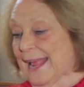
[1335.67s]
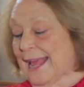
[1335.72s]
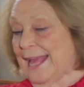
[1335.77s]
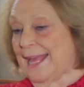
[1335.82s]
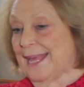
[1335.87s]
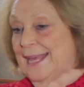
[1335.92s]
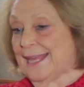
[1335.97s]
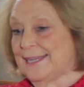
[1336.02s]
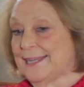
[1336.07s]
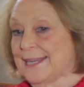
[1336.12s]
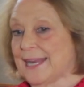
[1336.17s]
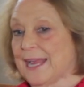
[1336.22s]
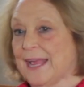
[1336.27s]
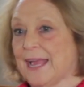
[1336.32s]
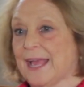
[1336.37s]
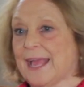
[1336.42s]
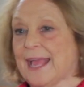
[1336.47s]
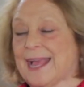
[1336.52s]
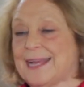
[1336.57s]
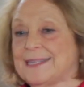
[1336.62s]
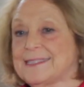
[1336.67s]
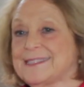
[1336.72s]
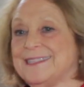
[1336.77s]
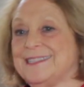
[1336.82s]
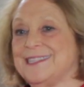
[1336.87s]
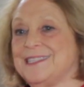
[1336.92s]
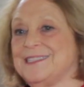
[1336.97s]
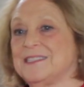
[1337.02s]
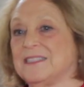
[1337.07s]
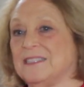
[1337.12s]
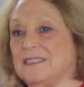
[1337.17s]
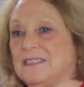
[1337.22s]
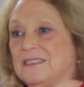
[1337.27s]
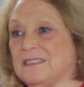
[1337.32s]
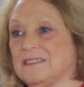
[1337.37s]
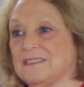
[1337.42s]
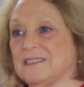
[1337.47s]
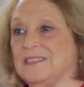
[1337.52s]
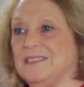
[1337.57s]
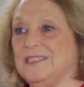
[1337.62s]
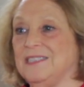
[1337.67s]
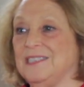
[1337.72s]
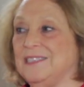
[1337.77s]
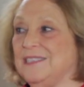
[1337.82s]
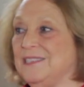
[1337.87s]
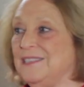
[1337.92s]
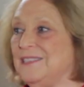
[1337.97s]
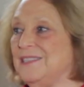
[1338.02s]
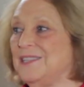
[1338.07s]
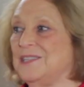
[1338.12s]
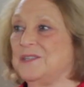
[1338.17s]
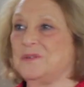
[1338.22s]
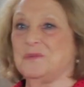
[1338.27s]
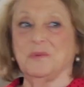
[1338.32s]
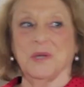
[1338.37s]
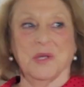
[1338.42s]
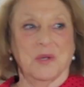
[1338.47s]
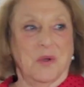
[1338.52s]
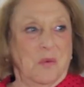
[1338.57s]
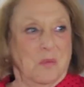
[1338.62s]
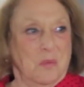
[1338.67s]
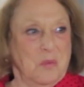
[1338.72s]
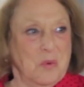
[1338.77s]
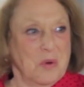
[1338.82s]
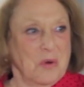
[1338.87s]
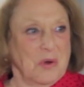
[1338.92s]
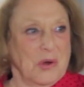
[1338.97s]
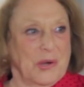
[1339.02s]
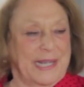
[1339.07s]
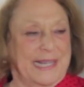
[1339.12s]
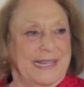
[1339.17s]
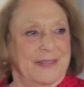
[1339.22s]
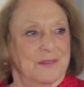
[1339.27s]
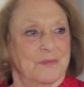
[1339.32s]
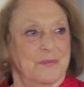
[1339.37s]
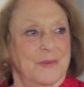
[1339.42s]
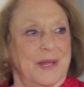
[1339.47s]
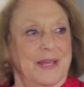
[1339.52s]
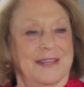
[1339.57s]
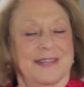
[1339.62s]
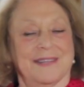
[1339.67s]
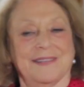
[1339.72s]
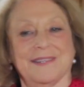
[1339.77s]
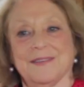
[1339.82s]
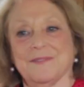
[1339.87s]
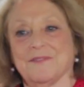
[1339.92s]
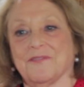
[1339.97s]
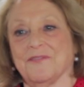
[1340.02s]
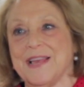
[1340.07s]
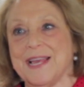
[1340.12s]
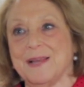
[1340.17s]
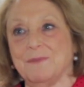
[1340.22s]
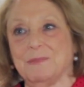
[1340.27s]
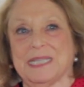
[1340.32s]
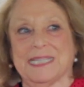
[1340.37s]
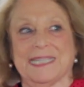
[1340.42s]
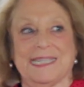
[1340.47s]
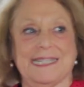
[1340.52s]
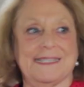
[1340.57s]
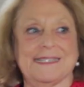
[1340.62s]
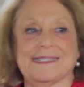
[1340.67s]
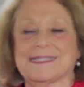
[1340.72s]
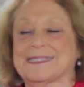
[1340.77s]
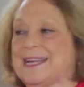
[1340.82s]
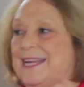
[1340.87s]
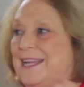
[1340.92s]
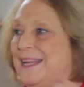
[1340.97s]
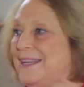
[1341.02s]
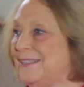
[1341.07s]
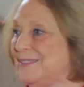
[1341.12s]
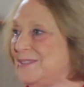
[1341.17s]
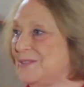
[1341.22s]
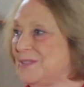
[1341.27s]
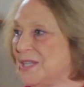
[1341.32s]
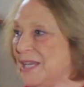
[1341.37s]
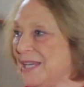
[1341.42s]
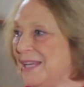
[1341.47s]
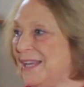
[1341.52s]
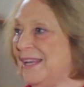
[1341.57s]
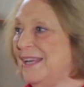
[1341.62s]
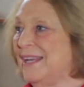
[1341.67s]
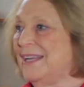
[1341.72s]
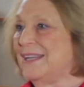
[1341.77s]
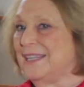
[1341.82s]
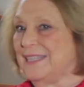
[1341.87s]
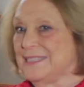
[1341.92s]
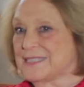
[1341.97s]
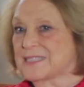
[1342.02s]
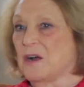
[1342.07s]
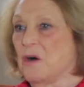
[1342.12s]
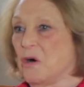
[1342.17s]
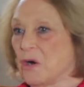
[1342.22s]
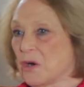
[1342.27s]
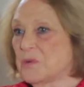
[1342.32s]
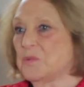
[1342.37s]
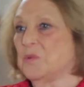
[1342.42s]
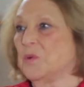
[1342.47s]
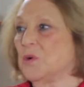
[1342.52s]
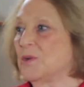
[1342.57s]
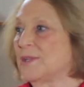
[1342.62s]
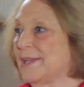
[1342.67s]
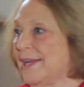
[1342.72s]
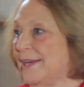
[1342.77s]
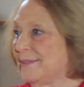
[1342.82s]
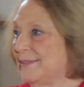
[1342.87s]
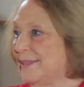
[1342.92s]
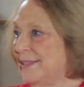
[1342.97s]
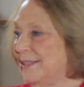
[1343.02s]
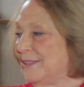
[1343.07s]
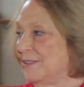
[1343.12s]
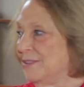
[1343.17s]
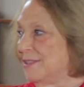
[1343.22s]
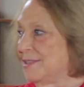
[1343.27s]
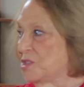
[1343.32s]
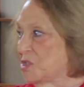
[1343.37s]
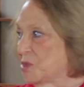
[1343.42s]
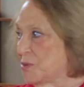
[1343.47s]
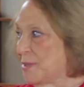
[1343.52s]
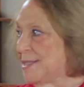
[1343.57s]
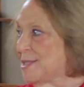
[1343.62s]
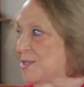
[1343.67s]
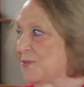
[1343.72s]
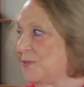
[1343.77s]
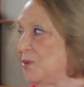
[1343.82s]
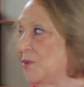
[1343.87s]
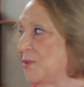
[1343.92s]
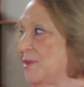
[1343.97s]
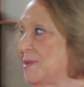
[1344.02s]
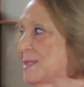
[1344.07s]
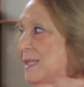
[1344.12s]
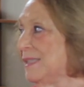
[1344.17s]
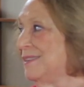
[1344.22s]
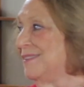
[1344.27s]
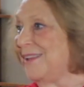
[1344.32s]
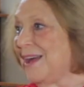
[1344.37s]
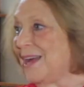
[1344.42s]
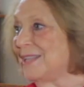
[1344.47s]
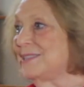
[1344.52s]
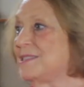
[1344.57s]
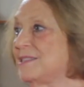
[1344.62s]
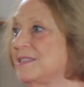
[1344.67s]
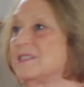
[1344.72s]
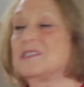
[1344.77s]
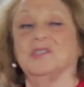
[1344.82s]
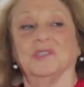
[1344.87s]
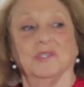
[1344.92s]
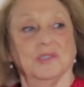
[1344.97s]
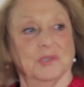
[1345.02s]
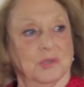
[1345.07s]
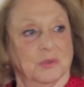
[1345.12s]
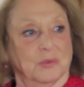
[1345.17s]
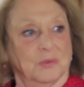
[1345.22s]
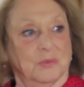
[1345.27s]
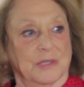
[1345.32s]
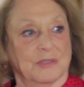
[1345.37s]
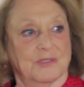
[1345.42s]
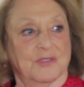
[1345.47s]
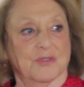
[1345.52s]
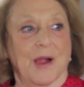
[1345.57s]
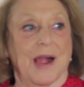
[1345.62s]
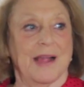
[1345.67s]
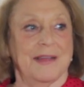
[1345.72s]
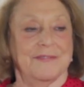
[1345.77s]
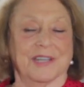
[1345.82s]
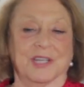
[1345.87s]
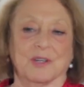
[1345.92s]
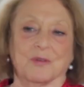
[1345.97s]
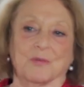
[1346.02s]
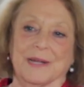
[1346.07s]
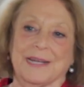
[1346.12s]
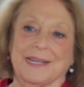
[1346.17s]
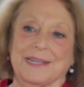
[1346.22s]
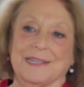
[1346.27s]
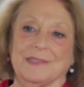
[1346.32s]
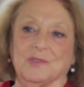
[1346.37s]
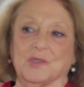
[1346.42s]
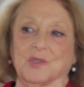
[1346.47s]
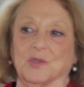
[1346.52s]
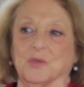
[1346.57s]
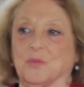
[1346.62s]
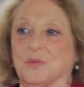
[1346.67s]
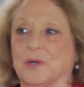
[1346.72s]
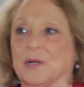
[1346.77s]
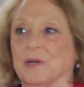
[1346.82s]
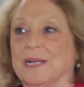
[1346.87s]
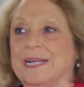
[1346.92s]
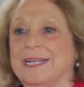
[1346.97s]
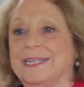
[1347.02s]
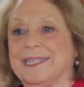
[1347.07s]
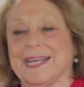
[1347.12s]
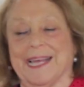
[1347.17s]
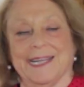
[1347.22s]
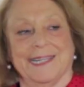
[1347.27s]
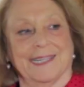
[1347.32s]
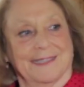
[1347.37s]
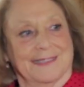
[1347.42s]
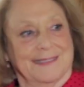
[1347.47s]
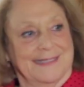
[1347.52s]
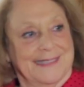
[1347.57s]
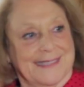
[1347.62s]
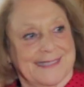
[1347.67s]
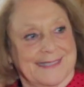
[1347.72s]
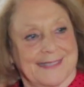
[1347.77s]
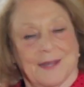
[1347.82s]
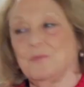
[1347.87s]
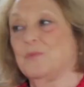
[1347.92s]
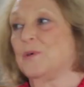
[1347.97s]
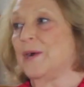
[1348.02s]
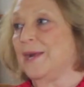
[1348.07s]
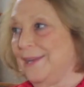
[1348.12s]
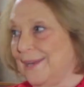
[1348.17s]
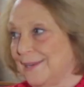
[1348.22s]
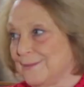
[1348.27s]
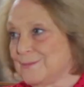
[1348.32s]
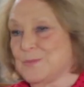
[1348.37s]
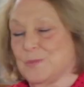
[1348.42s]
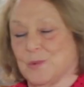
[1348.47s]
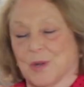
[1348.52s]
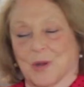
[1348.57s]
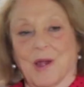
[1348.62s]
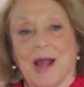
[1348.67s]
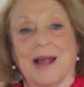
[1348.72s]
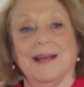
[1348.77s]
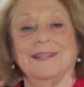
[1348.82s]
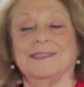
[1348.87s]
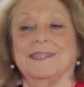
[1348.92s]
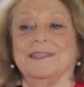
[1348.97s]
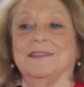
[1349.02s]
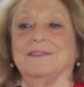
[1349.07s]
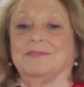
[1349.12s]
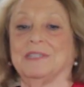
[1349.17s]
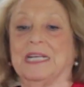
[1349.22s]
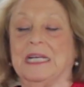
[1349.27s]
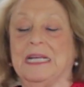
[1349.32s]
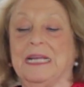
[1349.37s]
And as an adult, you know, we all work and families, and it's a hard world out there. It's stressful. There's a lot to do. We're driving around or we're getting on the subway where I live.